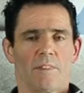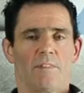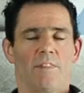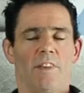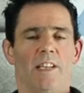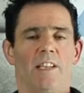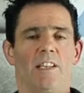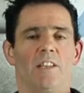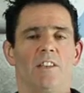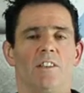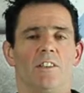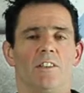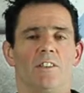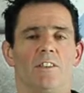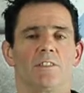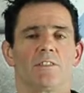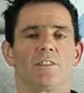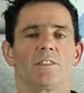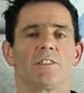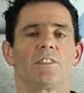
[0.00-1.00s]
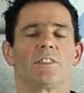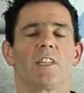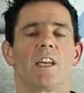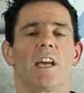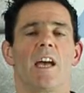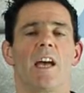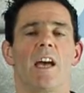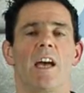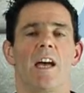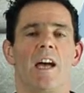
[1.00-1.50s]
filling your lungs,
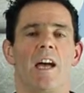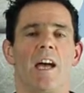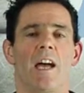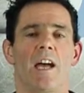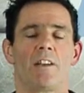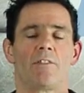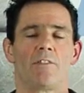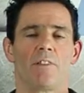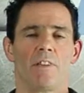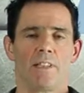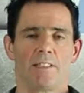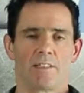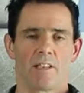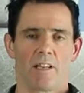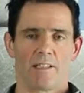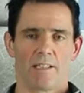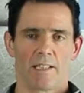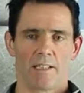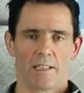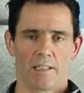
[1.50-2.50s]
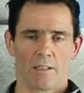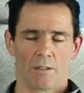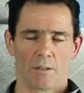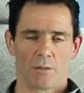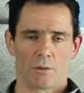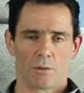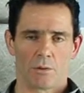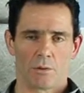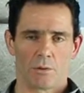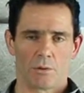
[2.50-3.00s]
and release all that now.